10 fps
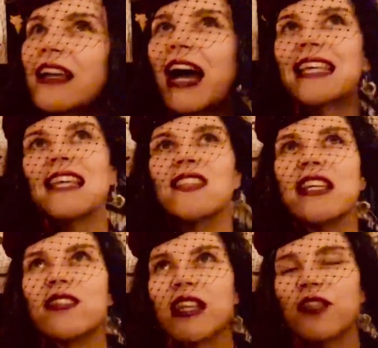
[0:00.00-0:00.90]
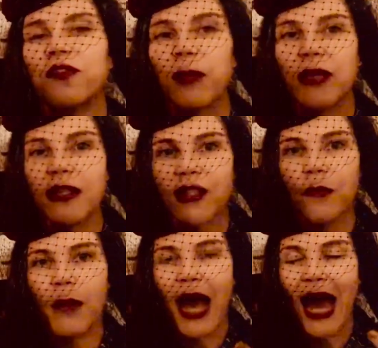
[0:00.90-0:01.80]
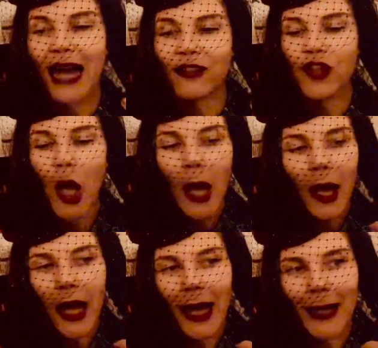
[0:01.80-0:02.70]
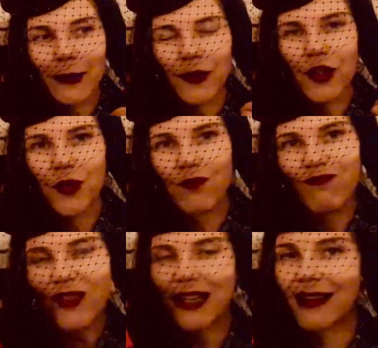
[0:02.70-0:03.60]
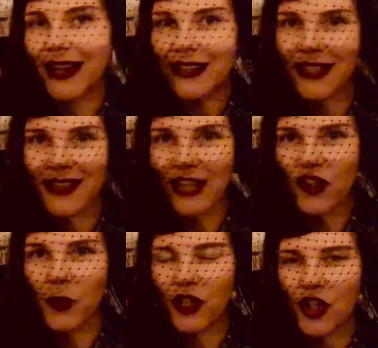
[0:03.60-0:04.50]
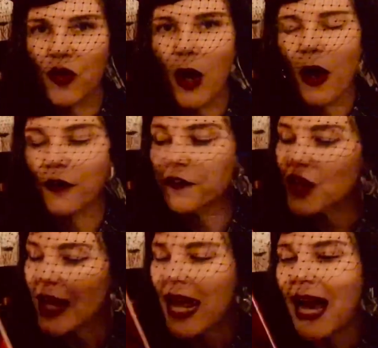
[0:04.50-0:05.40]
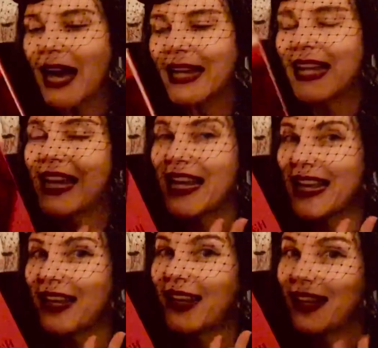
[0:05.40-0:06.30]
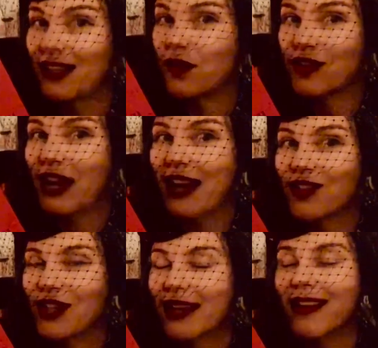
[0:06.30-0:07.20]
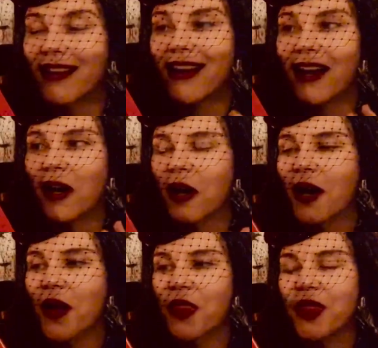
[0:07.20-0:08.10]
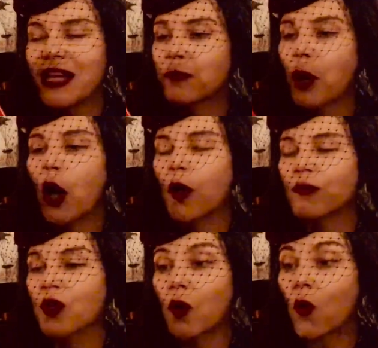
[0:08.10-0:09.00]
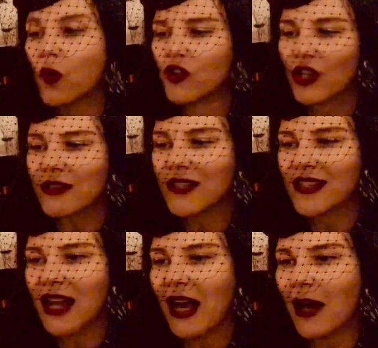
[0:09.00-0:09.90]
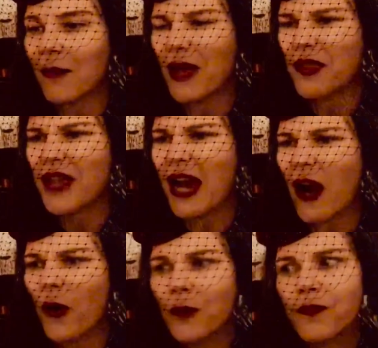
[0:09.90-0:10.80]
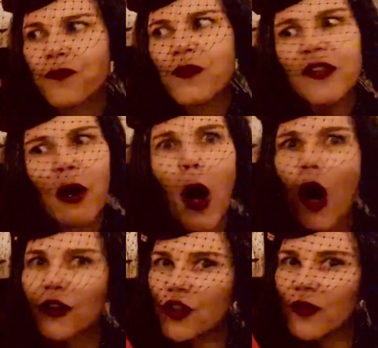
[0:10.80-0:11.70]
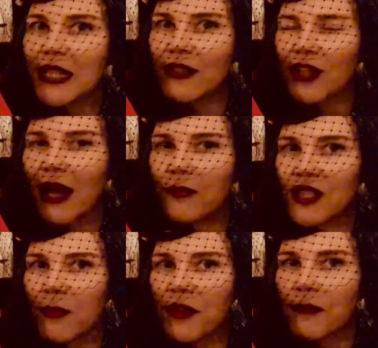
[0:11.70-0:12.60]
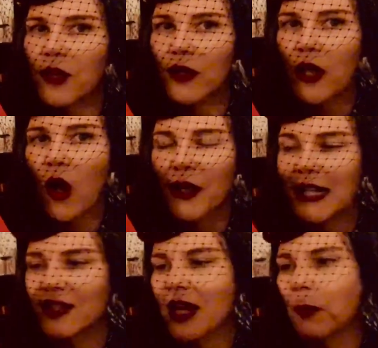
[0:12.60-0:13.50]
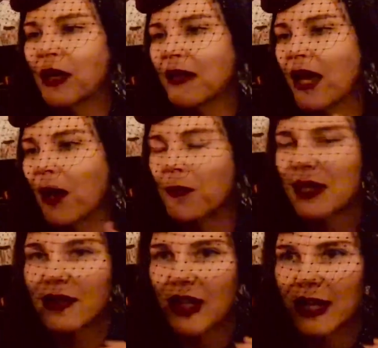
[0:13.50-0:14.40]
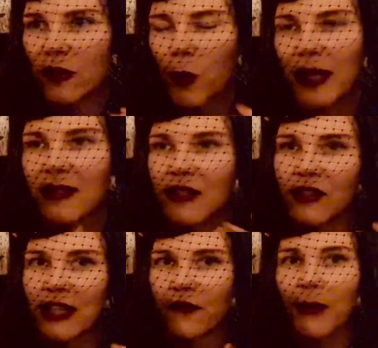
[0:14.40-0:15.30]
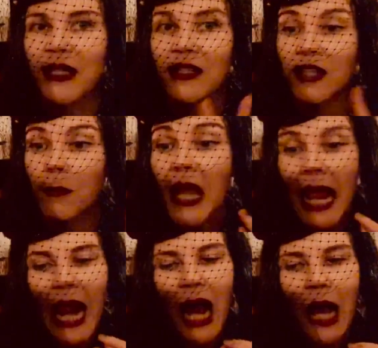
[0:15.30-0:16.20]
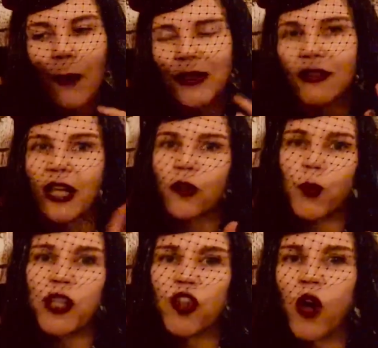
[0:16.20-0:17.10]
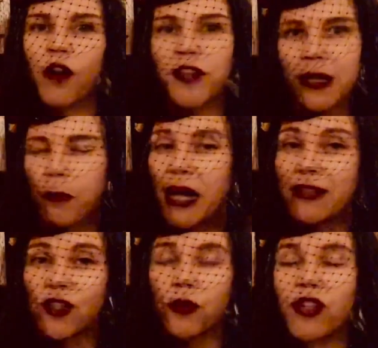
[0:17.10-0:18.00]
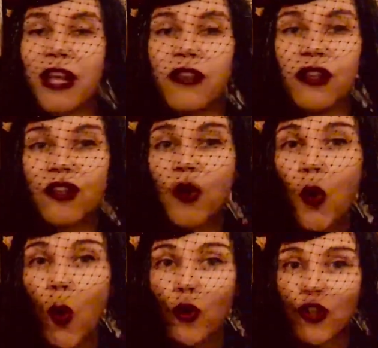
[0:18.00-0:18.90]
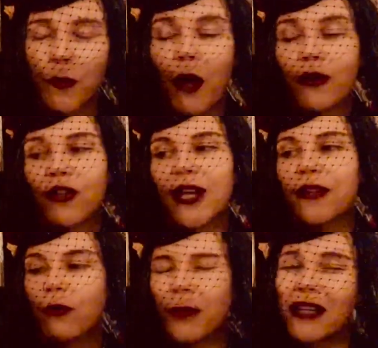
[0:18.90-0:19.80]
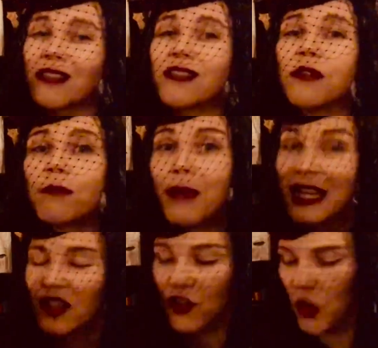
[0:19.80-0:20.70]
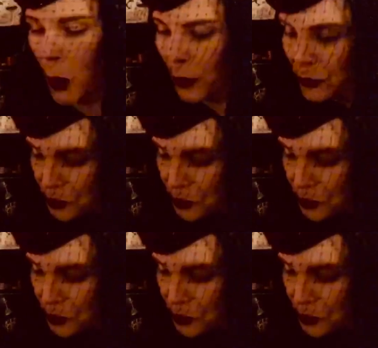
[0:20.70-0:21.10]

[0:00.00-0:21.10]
I guess it's it's feminism and and likening that to witchcraft. It is fantastic. Uh, these poems are gorgeous. Um, they're they're hard to read at times. Some of them they're really hard hitting, but um, it takes queerness, it takes feminism, um, and it takes witchcraft, and it blends it all together in this gorgeous poetry. I think Rebecca did an amazing job.